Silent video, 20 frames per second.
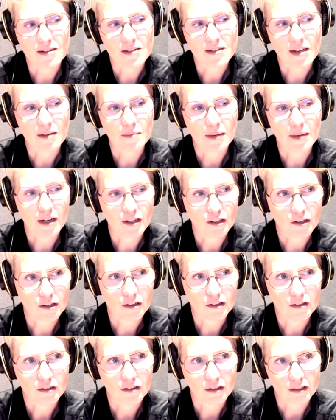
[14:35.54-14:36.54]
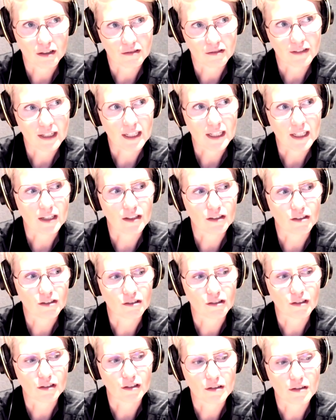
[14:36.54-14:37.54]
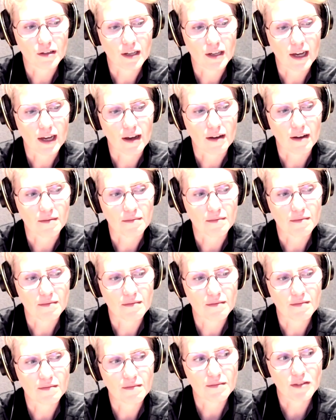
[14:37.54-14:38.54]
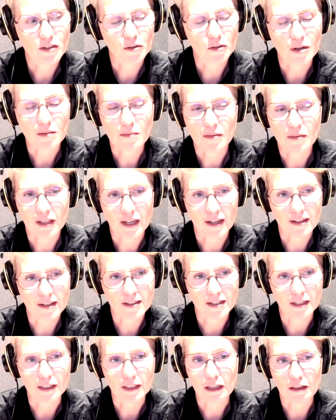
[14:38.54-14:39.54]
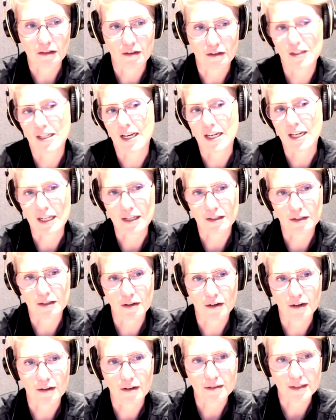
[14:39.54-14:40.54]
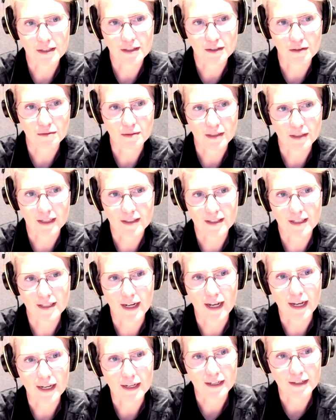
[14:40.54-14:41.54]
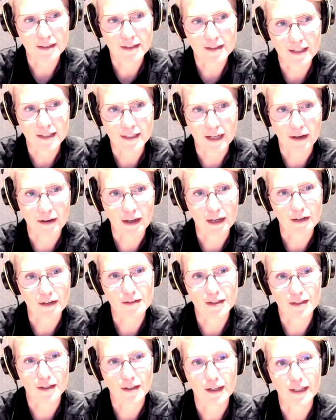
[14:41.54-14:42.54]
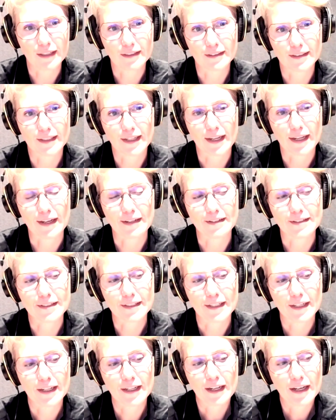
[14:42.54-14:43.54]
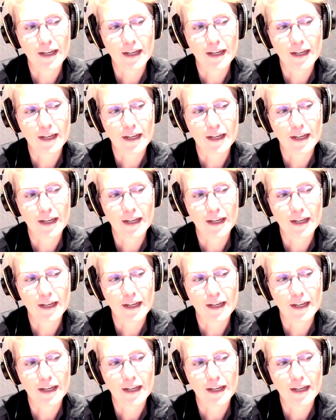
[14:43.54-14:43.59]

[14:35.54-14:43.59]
and Amadio Colafella, who joined with us nearly 13 years ago, is still with us today and is our head of design. And